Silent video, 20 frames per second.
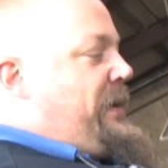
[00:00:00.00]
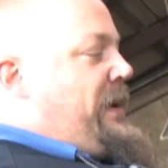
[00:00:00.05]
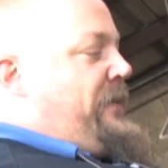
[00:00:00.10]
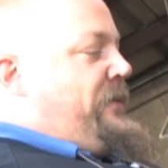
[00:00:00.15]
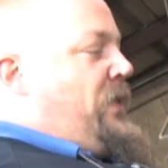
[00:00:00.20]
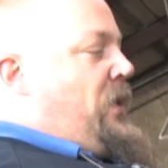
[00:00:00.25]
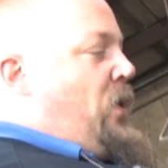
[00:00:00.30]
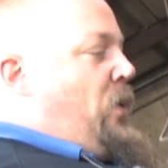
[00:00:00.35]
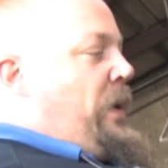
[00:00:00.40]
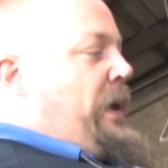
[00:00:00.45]
have
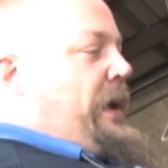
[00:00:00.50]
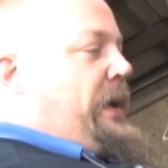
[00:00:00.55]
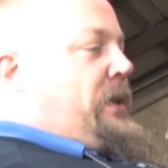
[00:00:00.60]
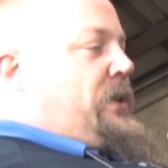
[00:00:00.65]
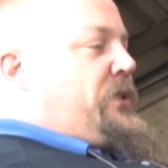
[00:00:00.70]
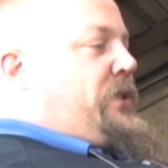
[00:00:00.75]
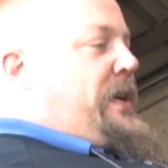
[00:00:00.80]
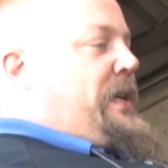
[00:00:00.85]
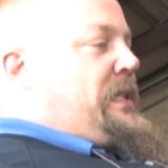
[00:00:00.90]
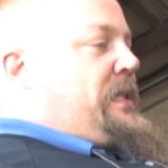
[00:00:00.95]
no way to
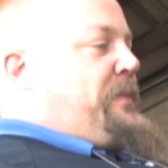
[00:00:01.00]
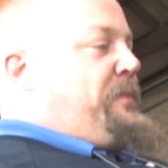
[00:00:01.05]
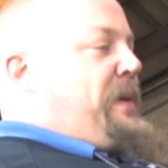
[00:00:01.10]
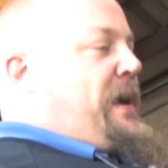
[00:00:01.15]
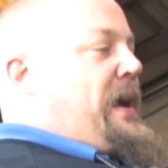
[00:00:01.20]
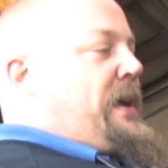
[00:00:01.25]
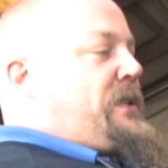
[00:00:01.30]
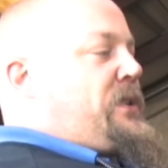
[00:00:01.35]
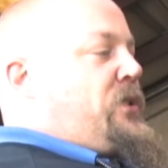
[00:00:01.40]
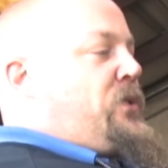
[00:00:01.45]
trace it
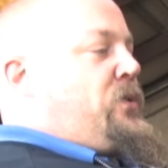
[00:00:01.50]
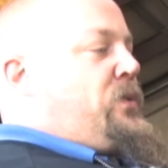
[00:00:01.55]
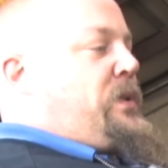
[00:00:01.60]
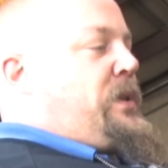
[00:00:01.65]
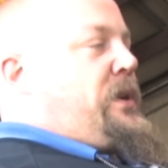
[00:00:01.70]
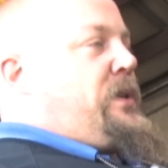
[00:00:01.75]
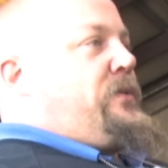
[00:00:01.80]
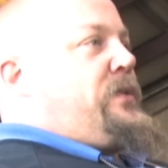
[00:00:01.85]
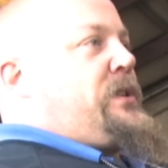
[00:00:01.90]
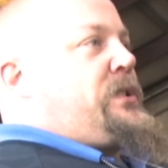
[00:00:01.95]
back to who
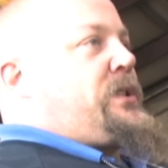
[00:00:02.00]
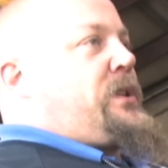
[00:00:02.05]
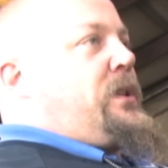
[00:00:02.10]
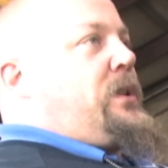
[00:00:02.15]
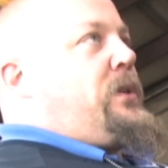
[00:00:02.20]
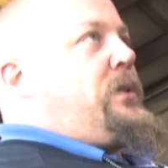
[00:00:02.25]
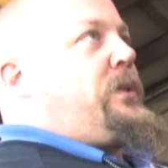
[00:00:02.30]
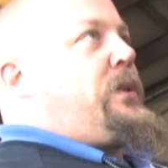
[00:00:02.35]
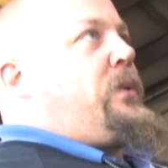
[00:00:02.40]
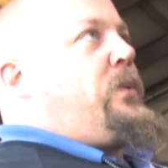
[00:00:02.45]
the original
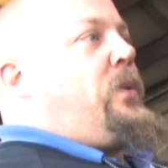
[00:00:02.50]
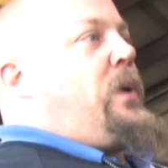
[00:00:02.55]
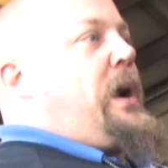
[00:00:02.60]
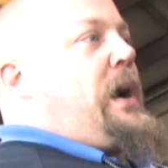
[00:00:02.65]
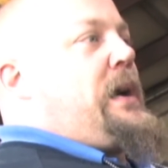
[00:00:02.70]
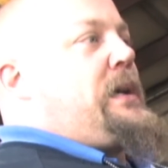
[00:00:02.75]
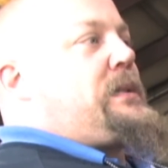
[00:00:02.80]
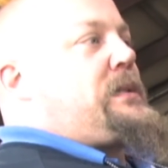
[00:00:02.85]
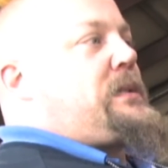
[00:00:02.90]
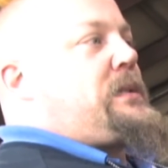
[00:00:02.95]
owner
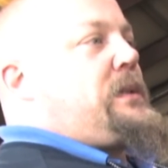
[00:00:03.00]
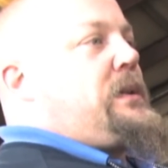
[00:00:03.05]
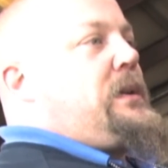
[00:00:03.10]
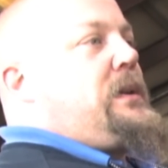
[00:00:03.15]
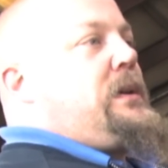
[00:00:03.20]
was,